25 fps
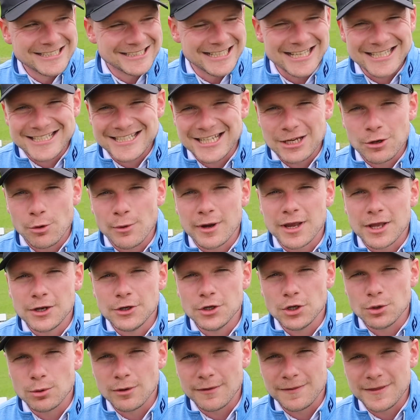Let's see what we
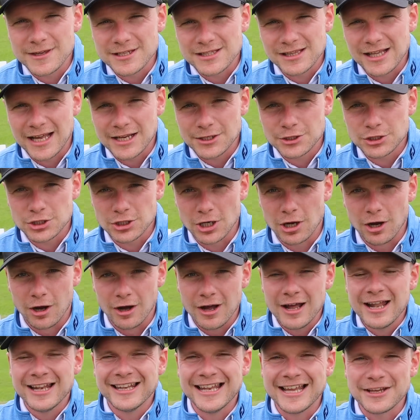can do with this last shot.
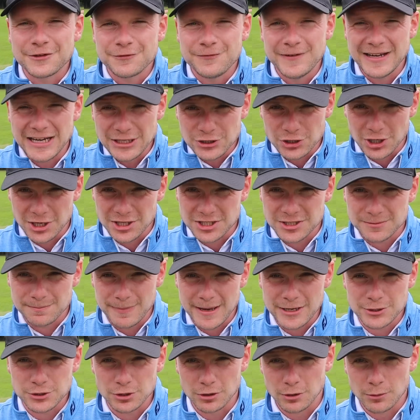Let's finish on a
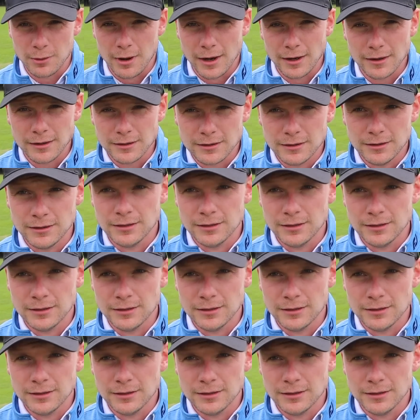special one.